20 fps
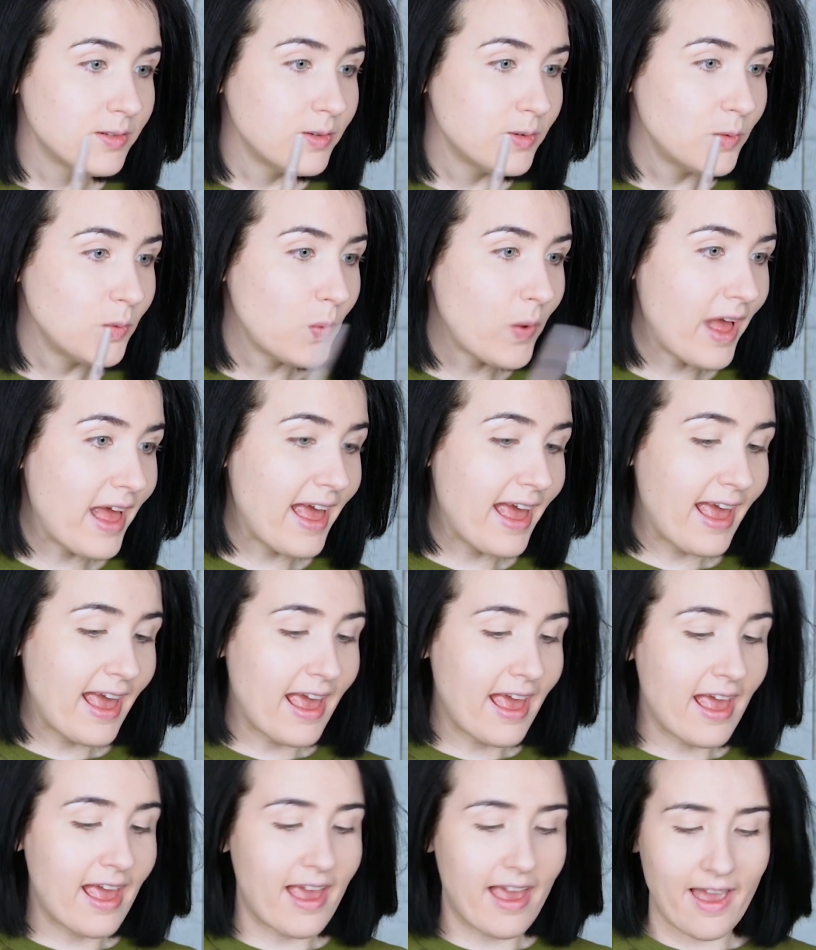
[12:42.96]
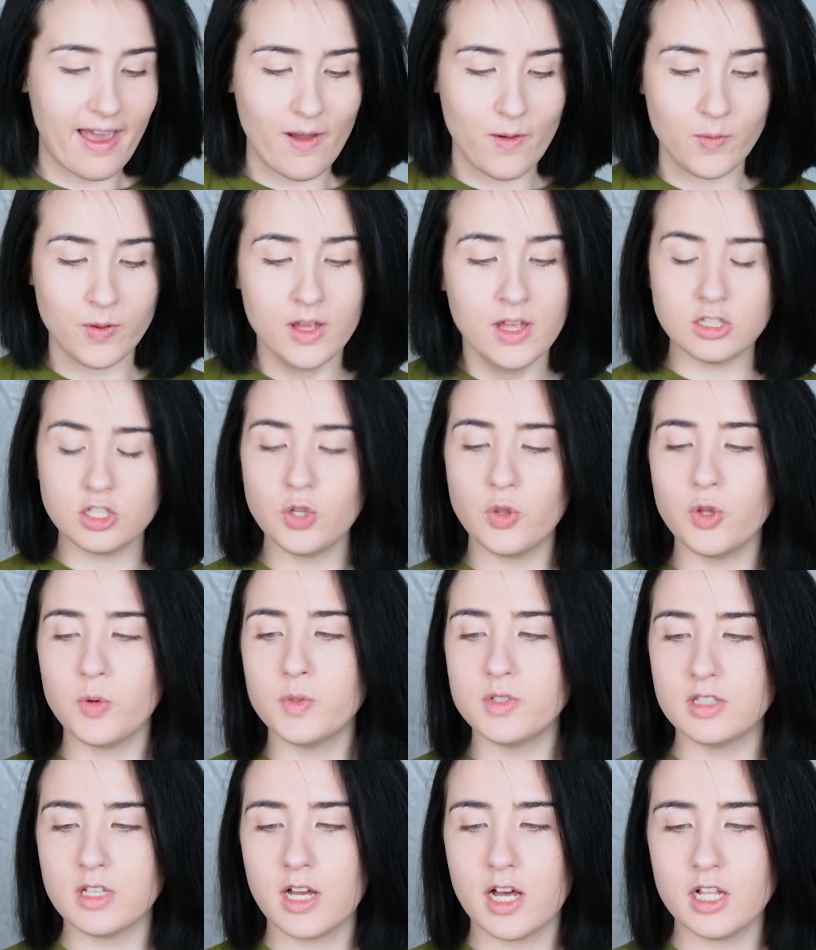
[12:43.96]
Wow. So there
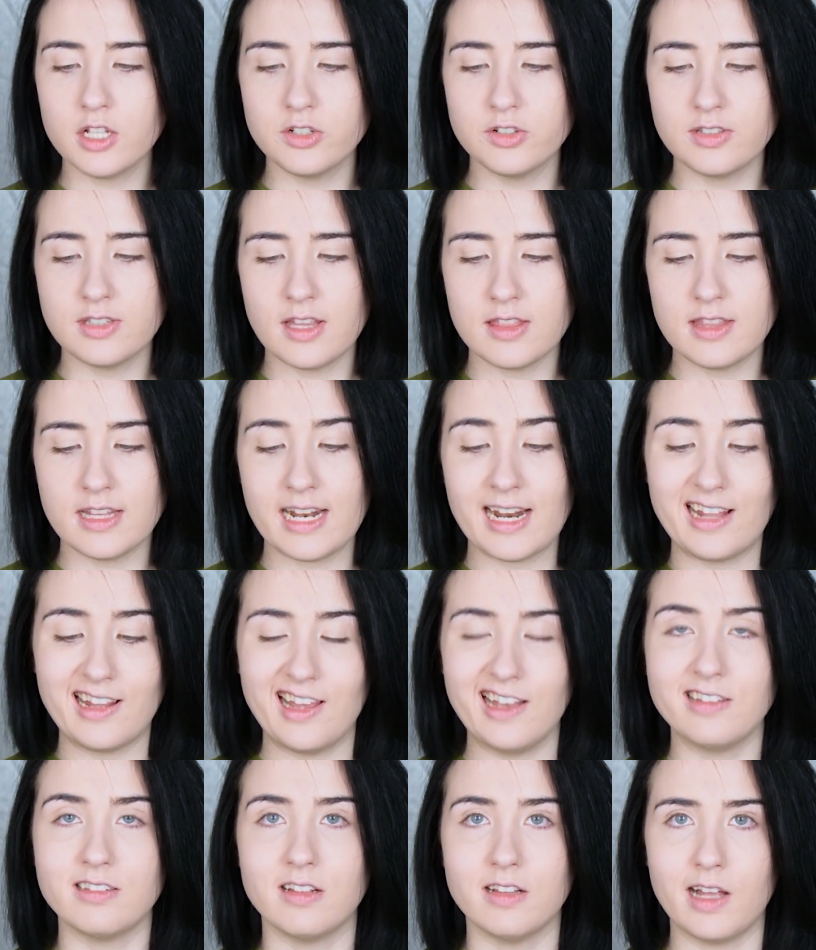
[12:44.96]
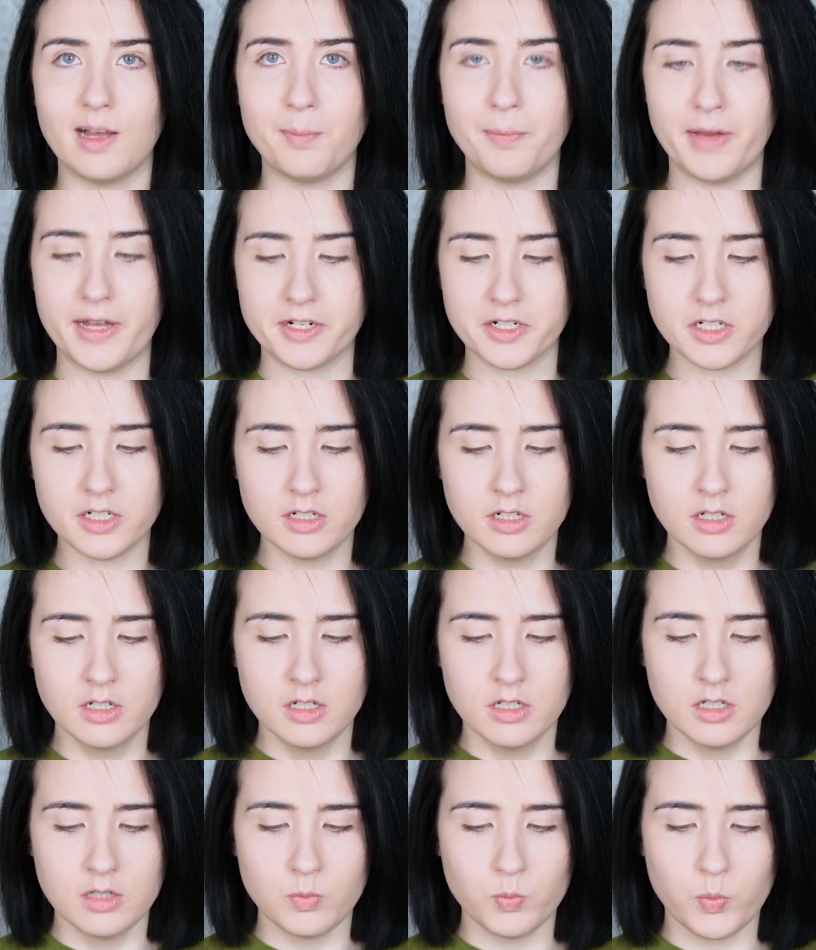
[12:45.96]
was a color set that I liked a lot better
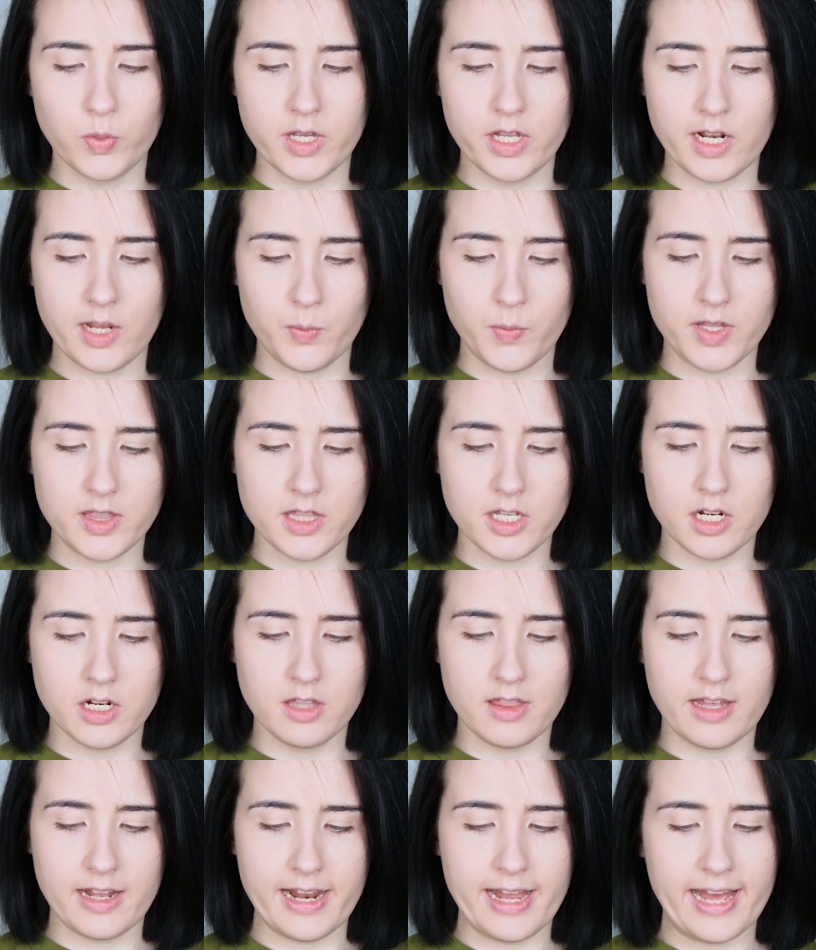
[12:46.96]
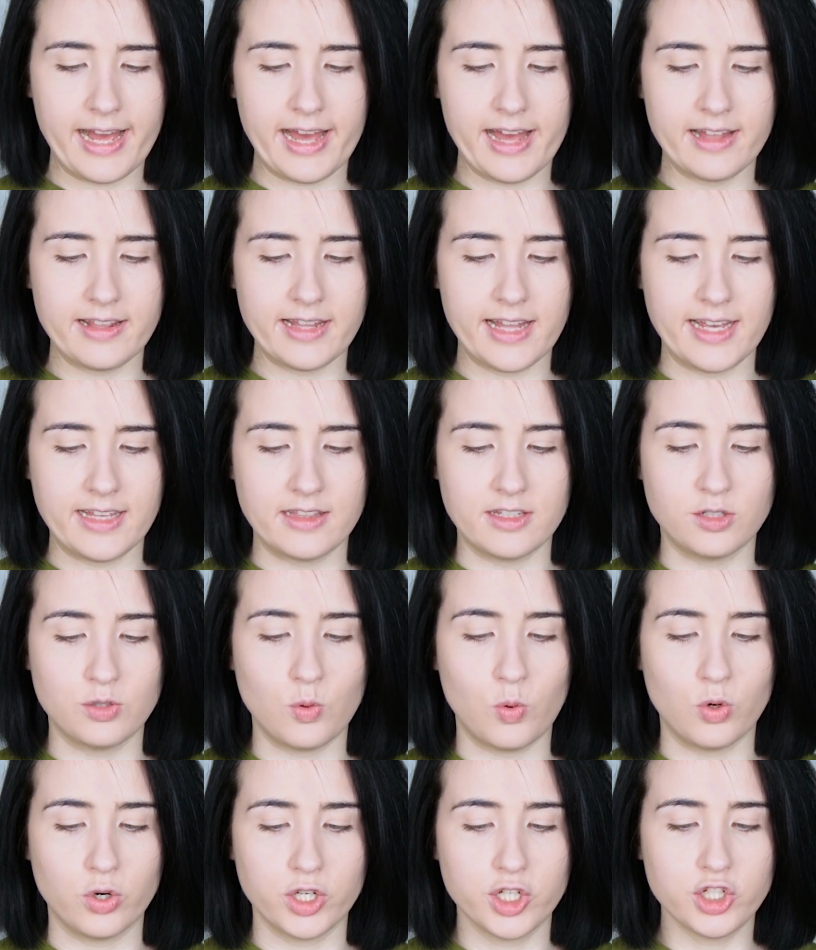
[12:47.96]
when I went there that had like
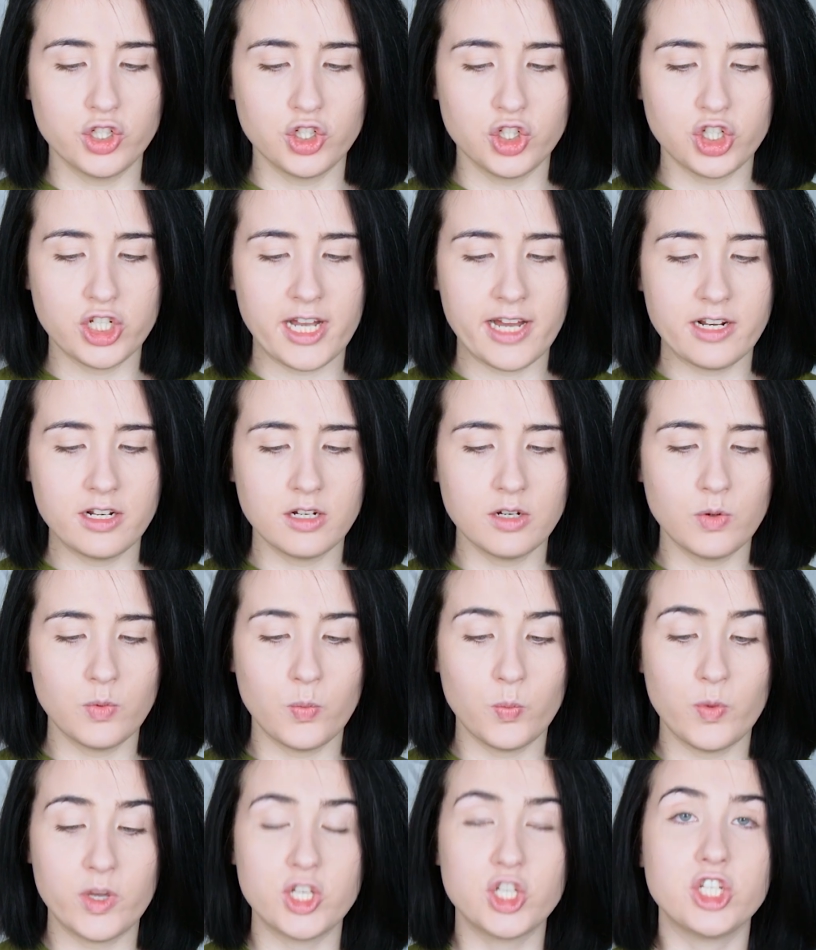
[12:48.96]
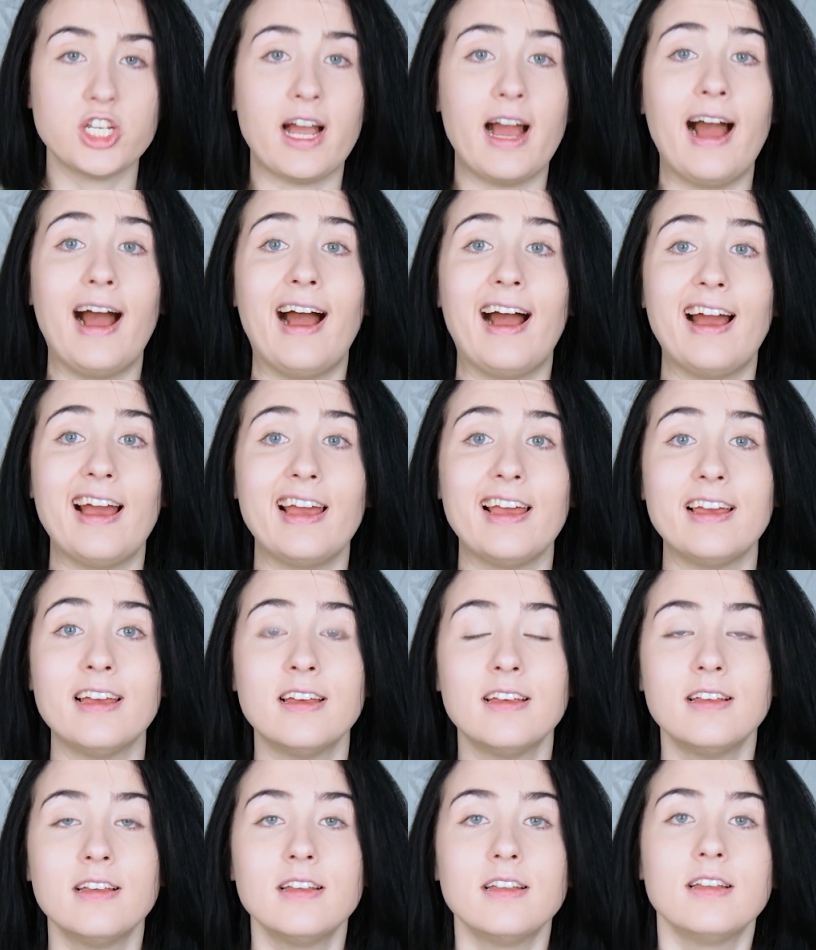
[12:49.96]
this orange shadow, which I
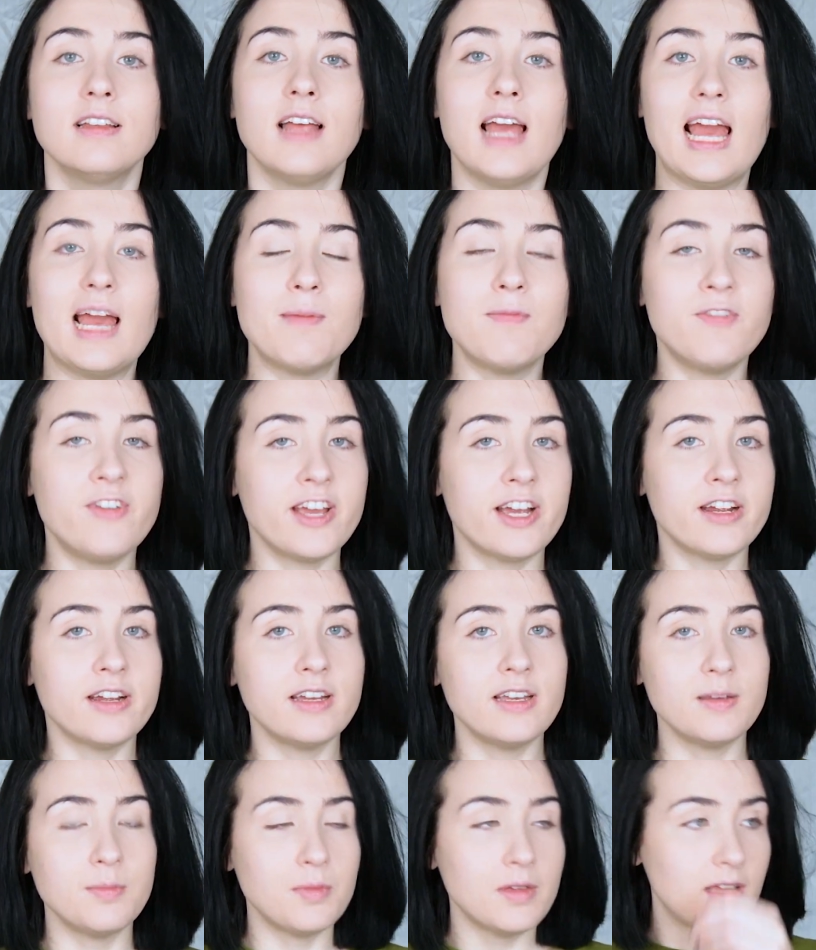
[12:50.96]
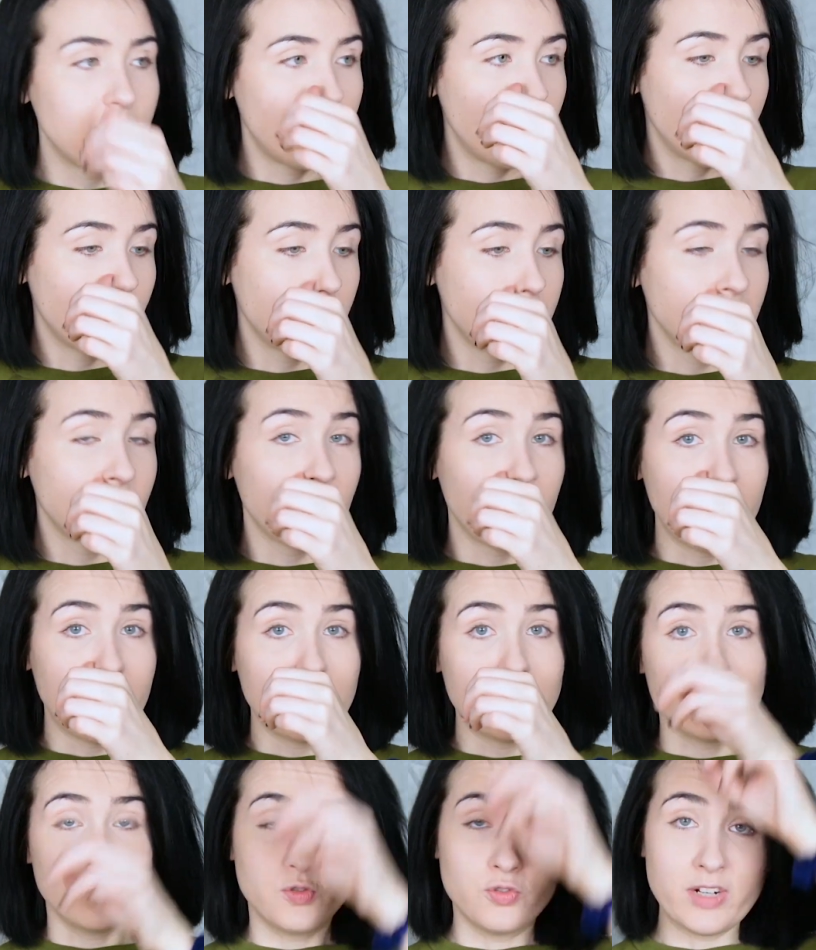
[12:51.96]
am a very big
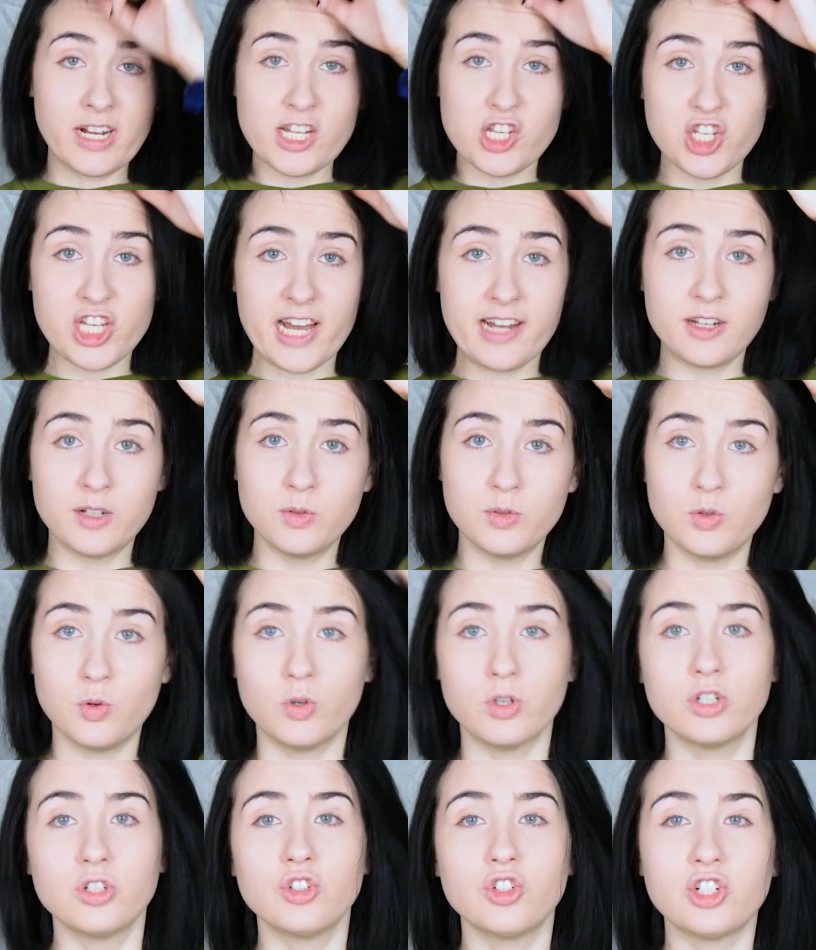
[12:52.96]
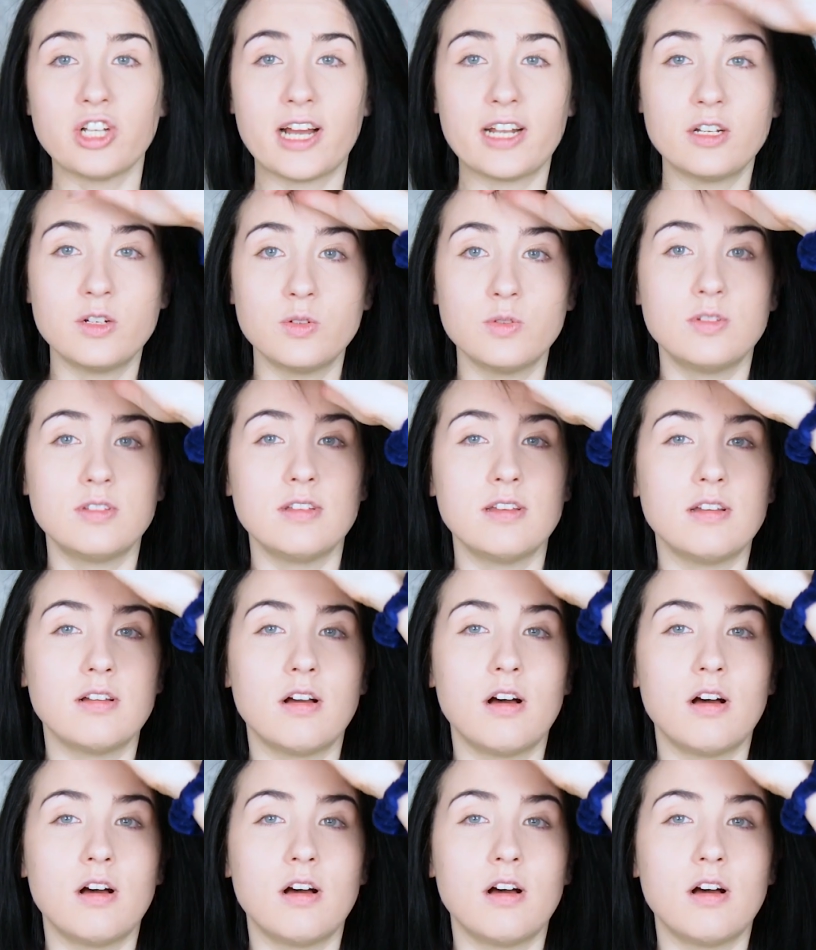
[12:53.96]
fan of red shadows, orange shadows,